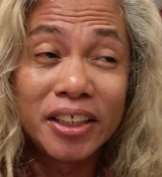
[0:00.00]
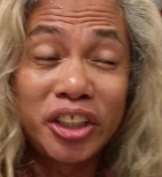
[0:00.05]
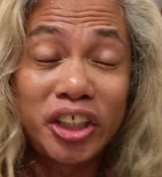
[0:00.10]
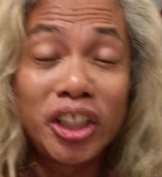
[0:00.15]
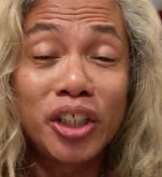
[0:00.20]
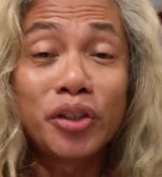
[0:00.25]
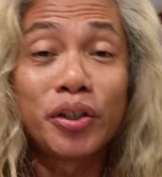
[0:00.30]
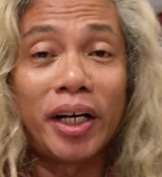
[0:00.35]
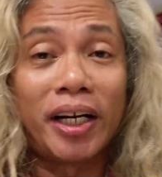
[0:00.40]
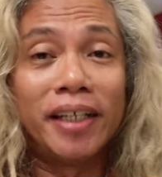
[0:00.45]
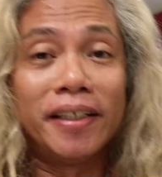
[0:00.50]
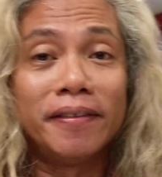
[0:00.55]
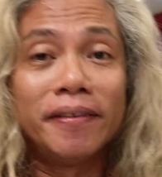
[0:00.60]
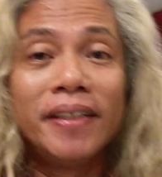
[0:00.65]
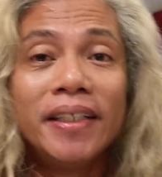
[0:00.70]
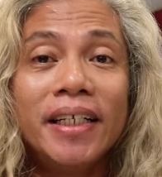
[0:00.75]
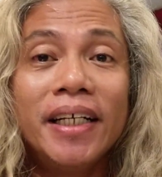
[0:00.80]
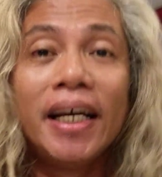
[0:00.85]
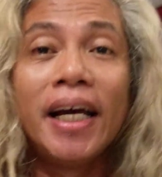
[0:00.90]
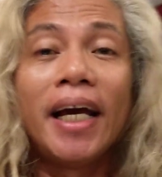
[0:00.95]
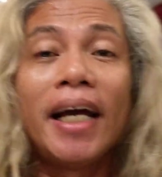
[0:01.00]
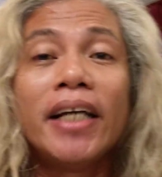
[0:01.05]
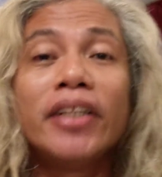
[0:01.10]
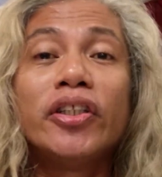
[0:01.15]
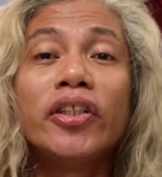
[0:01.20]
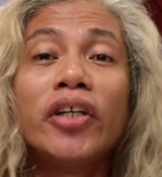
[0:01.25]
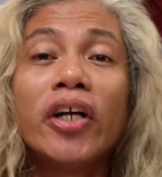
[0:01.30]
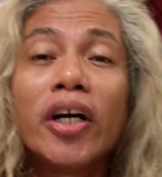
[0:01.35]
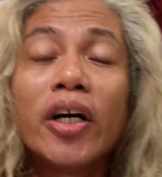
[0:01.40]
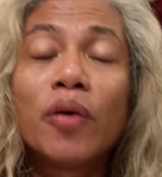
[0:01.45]
children
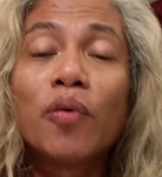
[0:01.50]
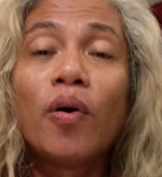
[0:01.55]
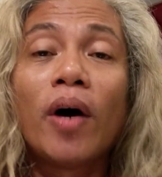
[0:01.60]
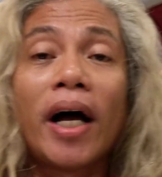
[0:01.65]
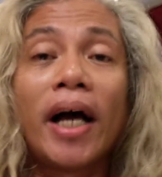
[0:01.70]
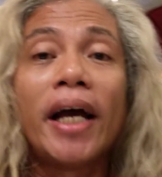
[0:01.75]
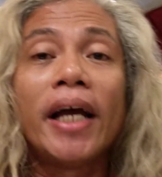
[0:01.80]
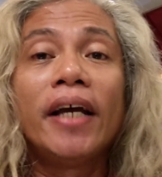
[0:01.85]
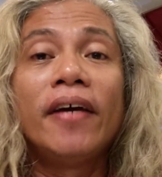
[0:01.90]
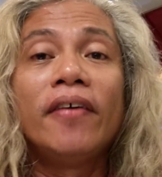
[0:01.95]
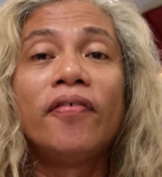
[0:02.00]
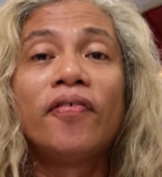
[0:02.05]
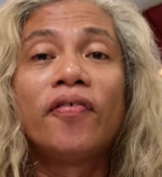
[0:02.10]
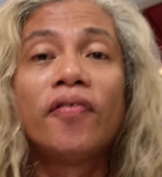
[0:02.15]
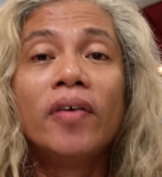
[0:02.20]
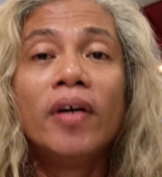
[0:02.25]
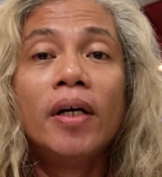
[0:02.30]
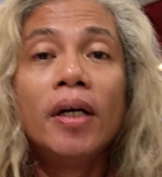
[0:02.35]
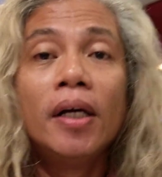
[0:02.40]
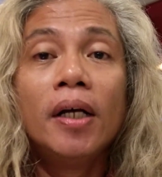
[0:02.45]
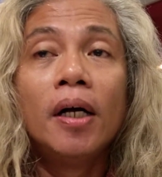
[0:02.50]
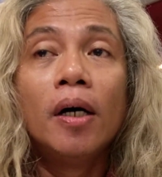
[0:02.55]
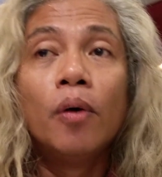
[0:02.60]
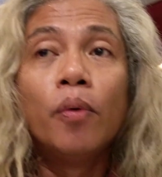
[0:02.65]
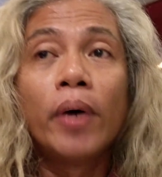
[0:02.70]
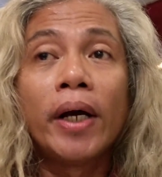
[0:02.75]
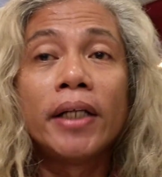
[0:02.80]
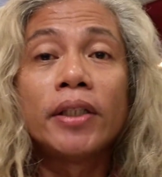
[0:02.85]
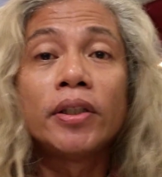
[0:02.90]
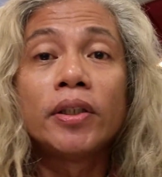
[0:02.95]
and her wife
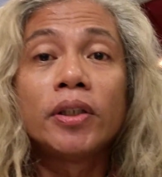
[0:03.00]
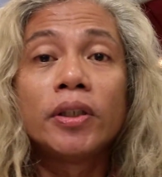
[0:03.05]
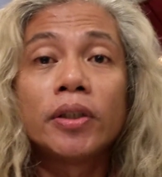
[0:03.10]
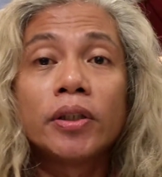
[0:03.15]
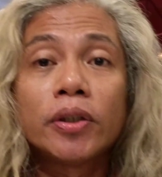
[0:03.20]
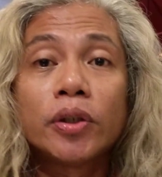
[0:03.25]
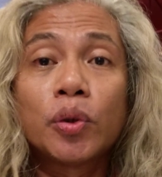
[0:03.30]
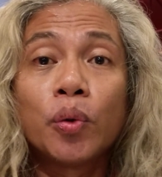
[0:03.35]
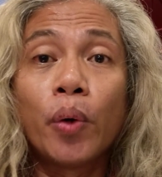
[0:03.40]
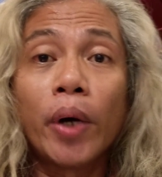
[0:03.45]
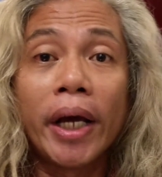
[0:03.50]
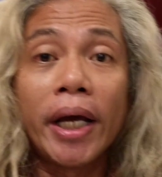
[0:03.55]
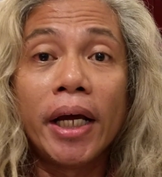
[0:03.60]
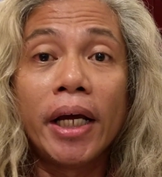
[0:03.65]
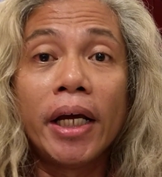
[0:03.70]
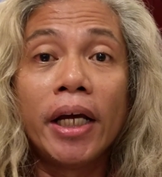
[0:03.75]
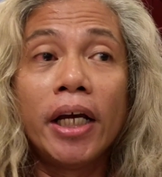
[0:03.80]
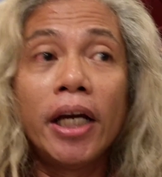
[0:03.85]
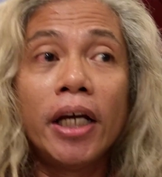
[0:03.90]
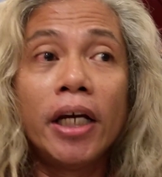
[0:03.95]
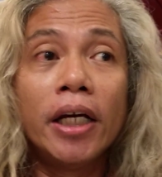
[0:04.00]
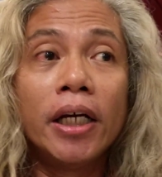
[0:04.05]
went to a